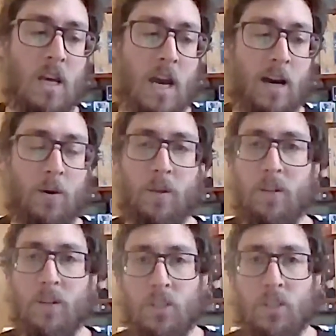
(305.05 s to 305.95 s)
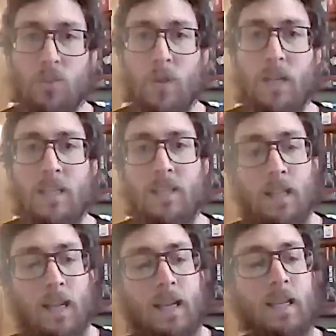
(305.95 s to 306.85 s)
our nursery is
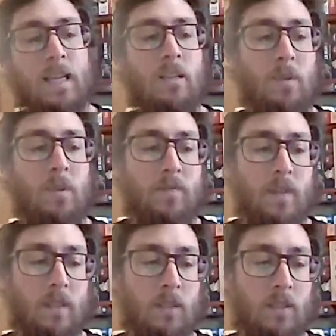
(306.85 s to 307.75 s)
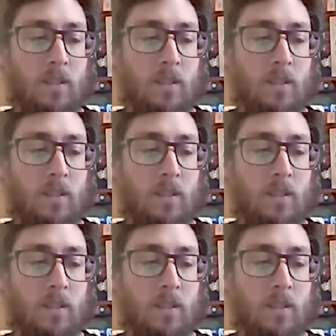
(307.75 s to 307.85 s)
unlikely to be filled.